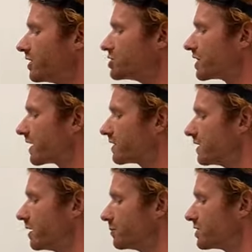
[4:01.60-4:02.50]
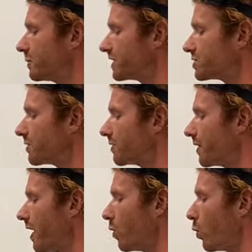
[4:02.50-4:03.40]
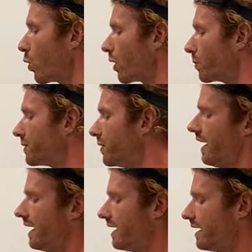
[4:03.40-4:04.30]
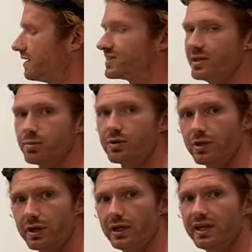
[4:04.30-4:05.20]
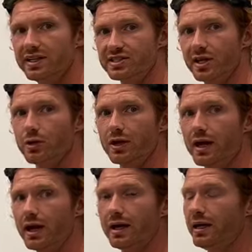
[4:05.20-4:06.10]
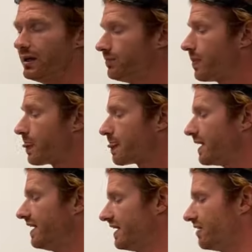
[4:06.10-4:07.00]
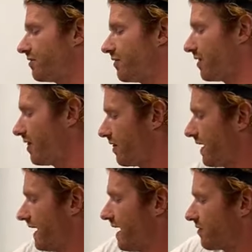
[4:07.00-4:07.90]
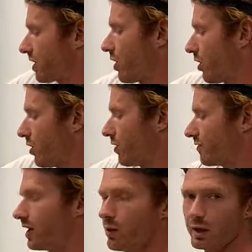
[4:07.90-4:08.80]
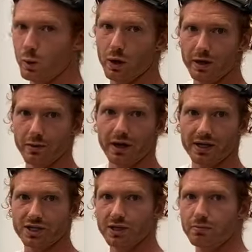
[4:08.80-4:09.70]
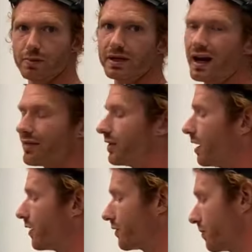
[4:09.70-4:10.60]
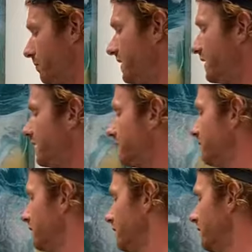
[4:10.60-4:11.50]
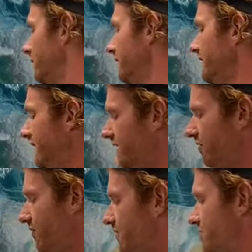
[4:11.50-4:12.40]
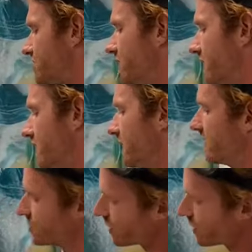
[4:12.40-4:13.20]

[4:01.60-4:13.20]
and check them to make sure they're not warped. And typically it's okay if they have a curve going one direction, but not the other. Meaning, if this thing is